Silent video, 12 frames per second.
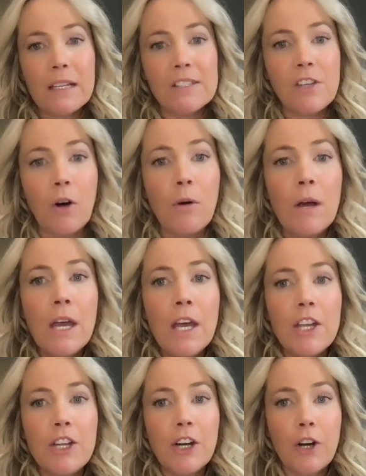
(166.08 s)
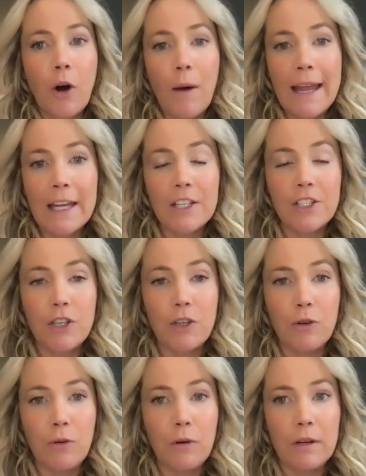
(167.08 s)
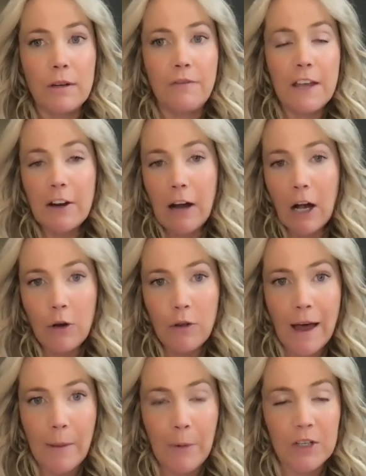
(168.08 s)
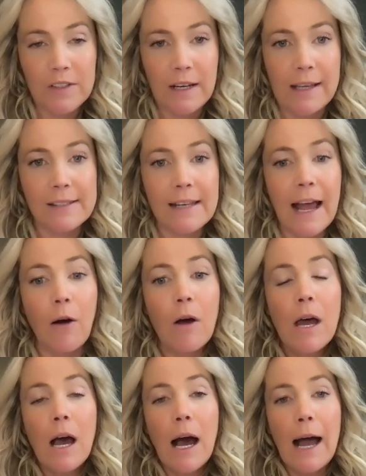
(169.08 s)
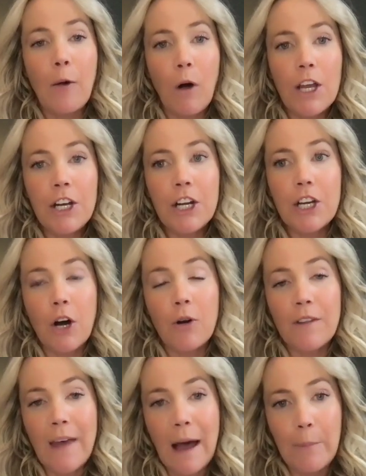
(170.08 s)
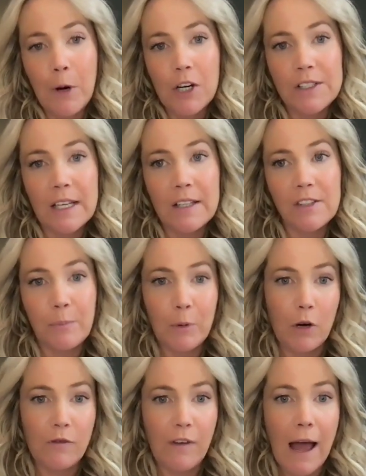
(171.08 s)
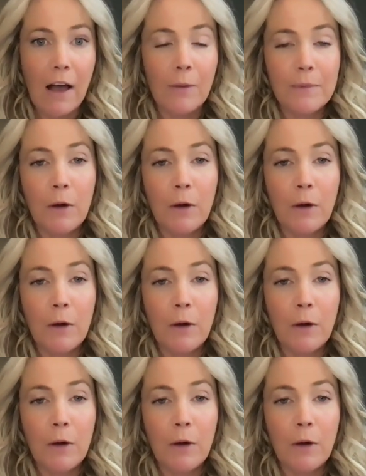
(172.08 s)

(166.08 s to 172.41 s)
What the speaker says: So you're going to figure out who that person is. Now, I want you to go to that person's profile.